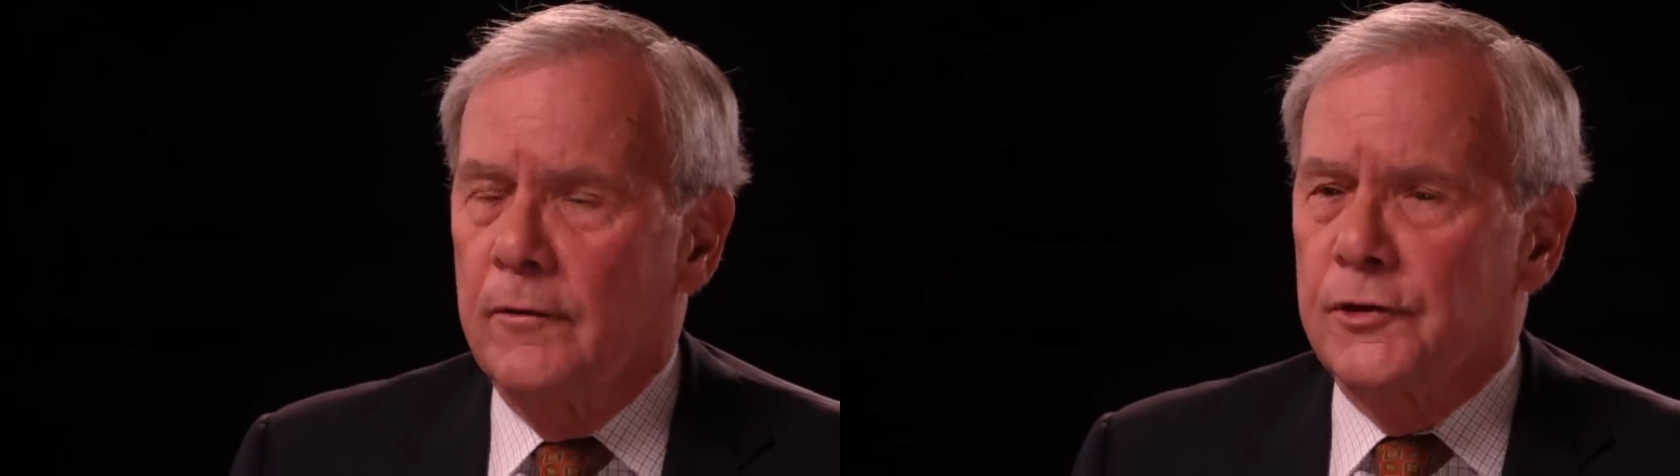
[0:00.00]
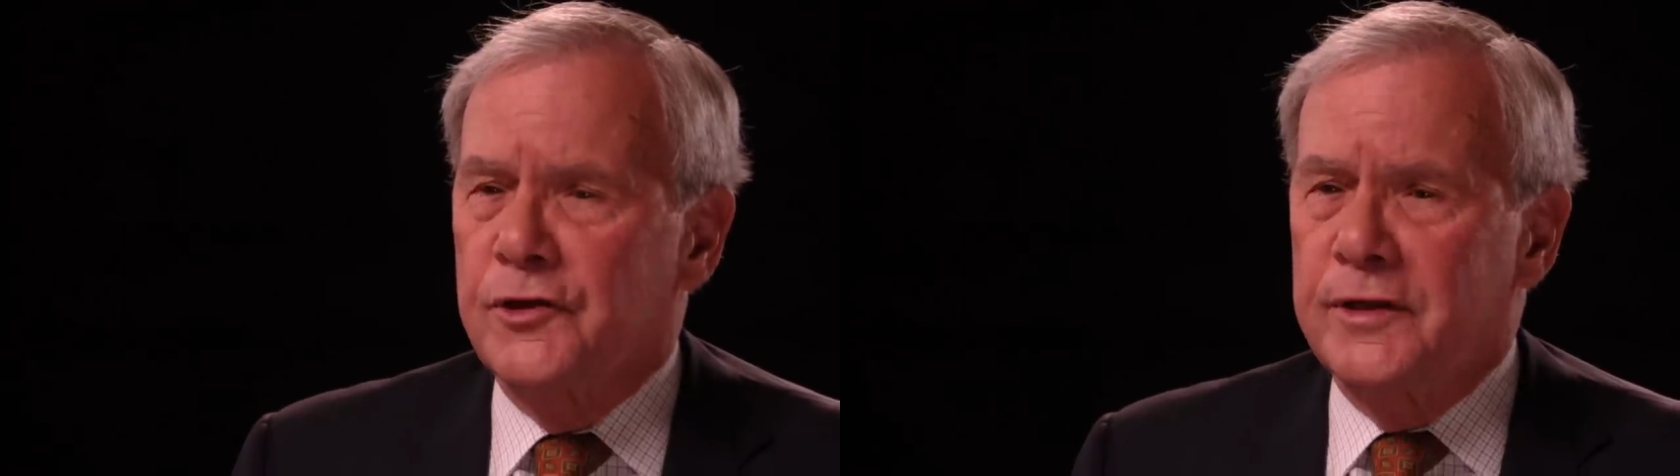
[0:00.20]

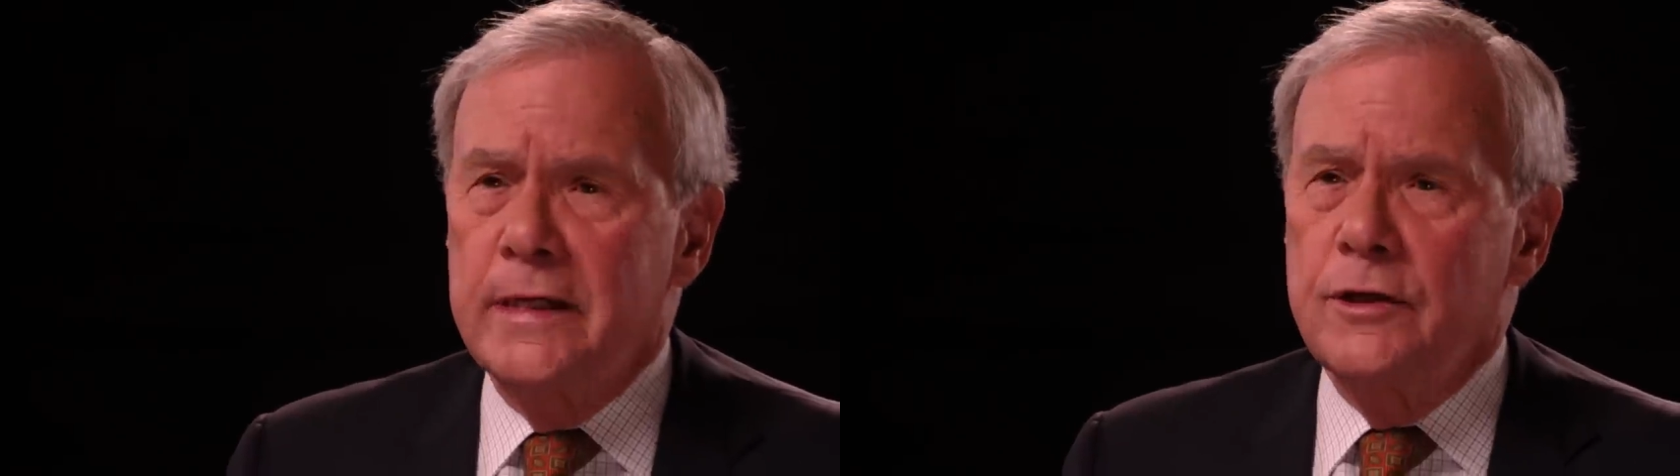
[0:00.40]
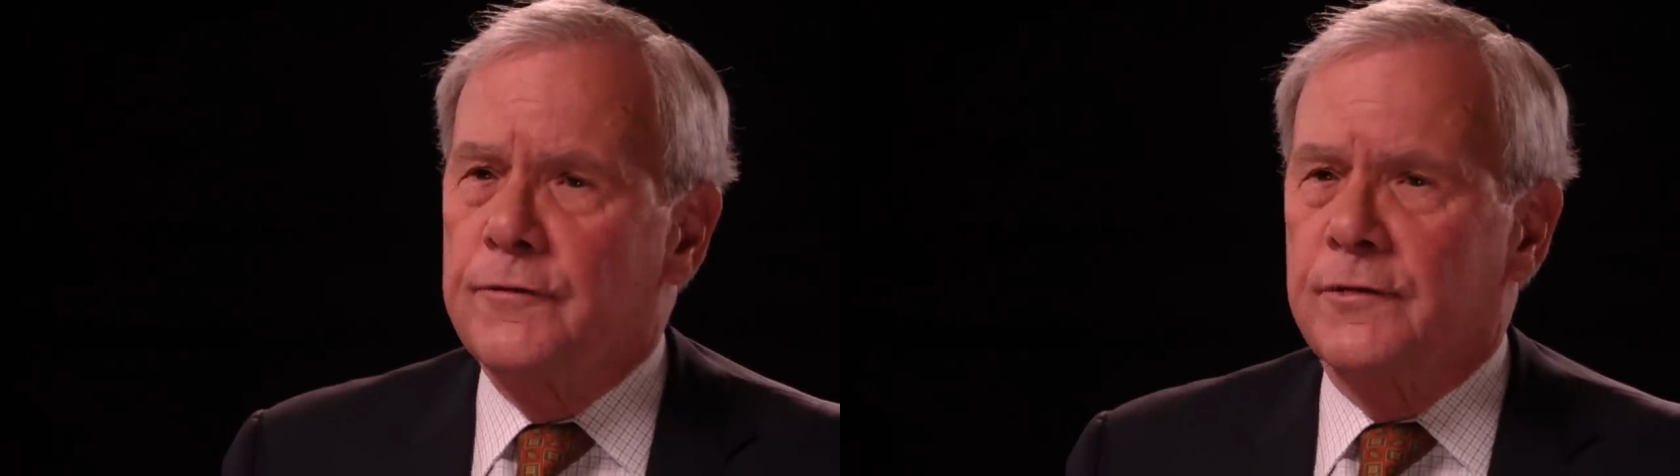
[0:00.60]
The
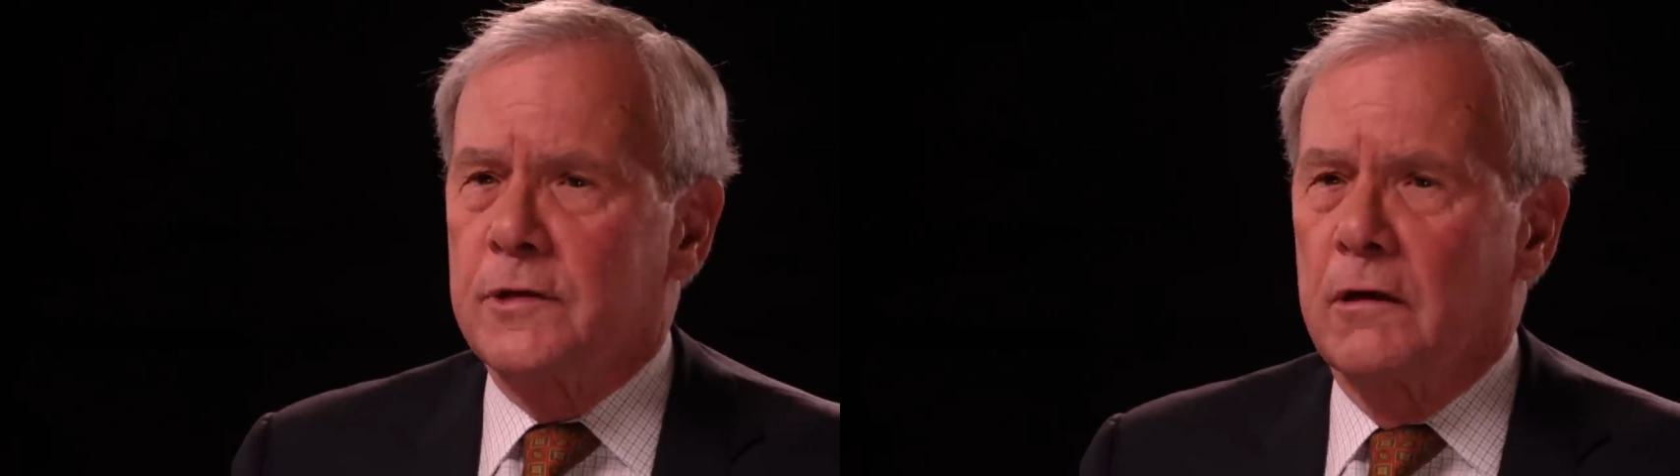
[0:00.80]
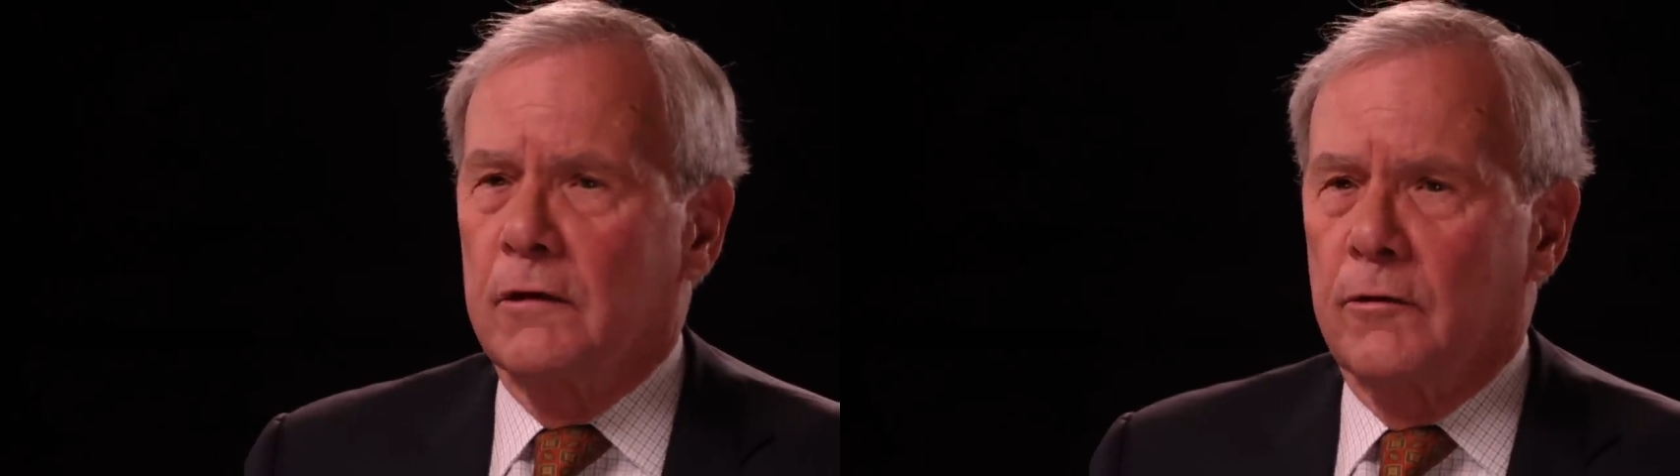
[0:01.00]
siege of
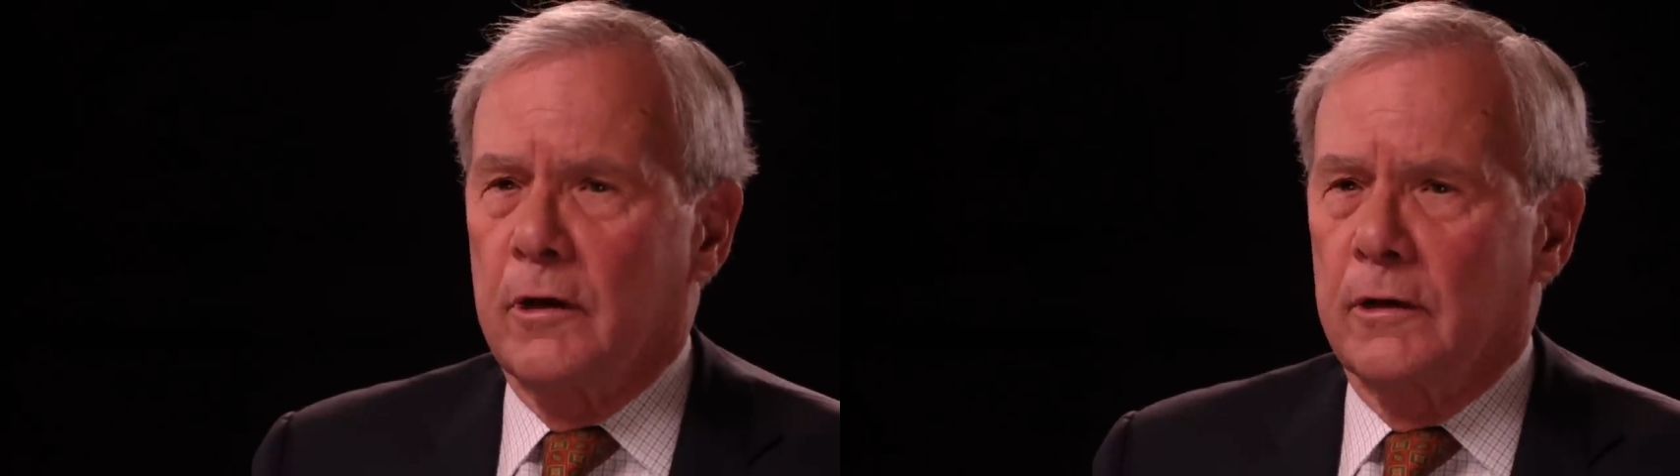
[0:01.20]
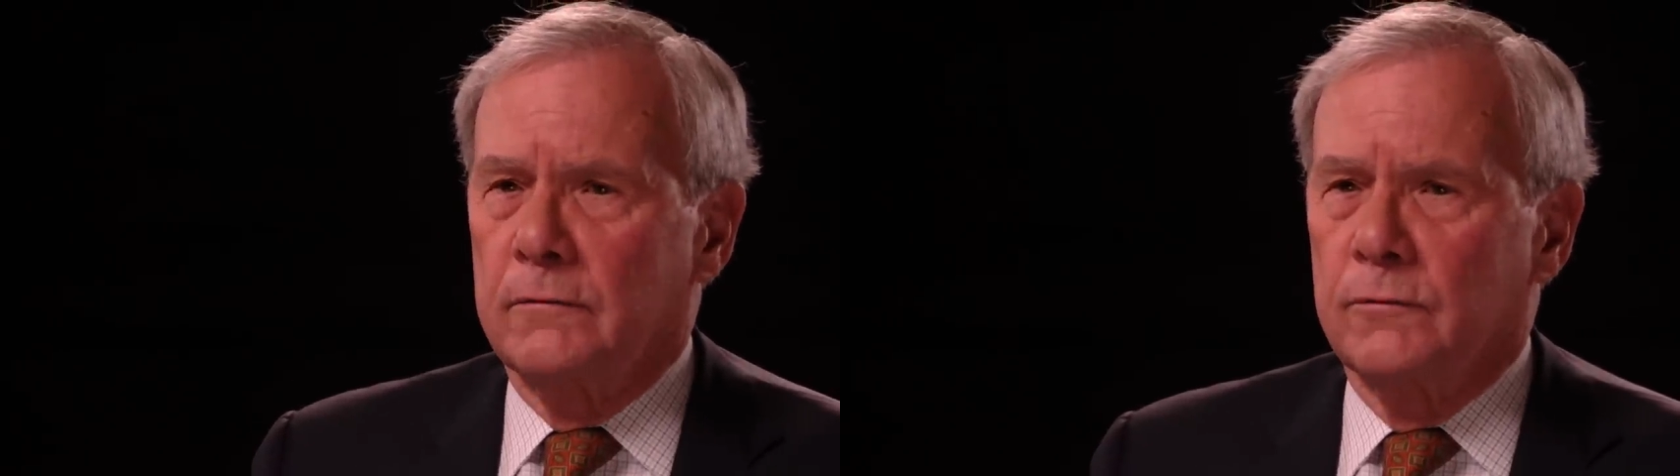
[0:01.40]

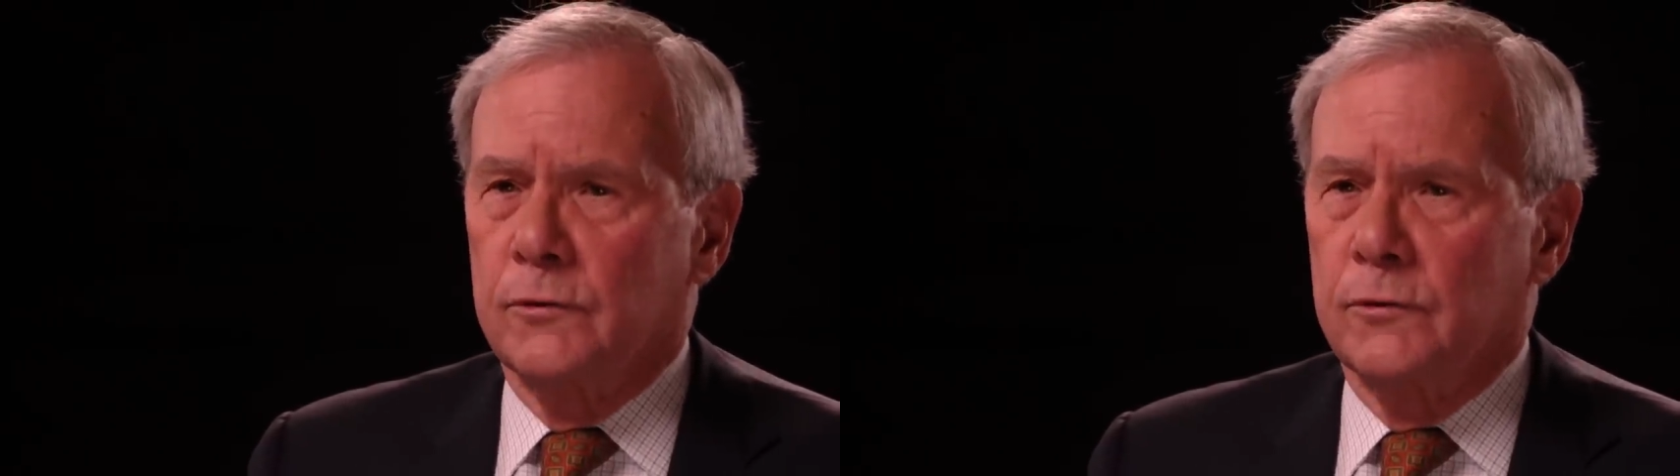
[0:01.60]
Stalingrad